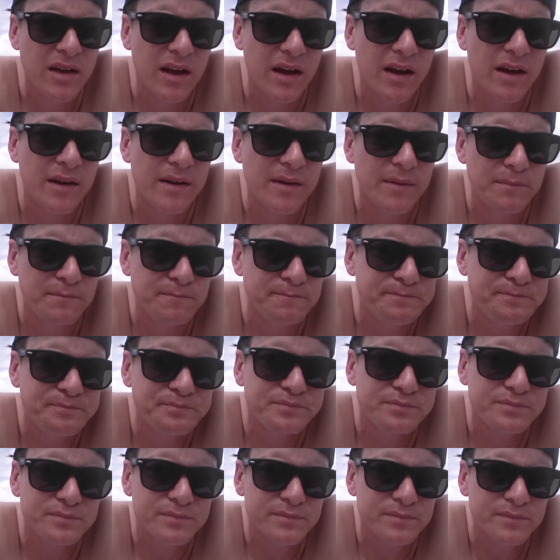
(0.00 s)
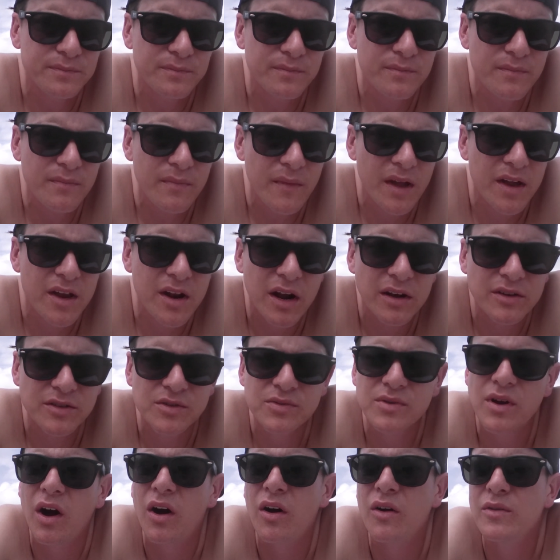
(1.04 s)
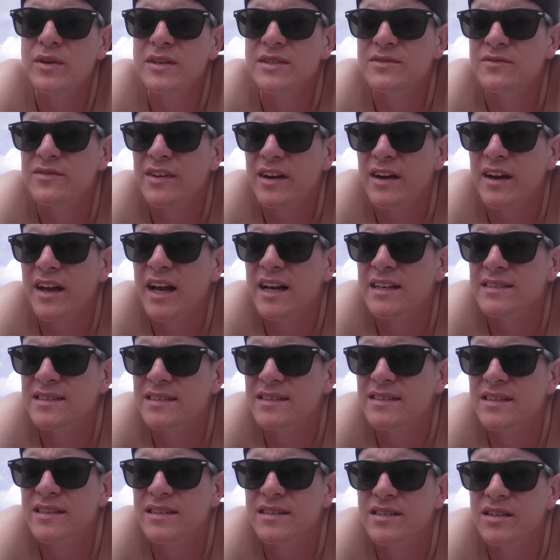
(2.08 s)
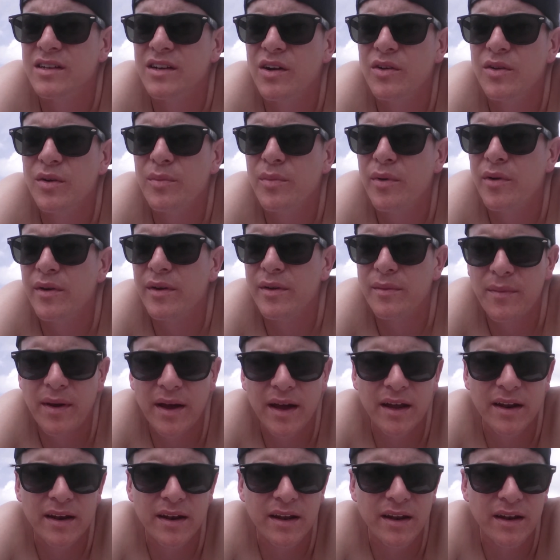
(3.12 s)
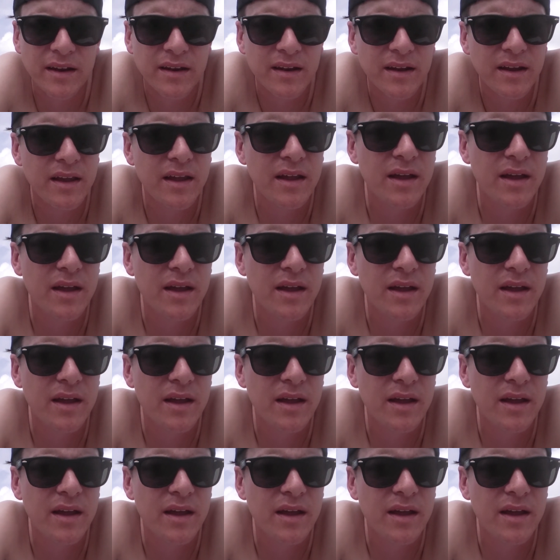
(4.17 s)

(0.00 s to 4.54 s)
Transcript: I was always very hesitant to go to Burning Man, and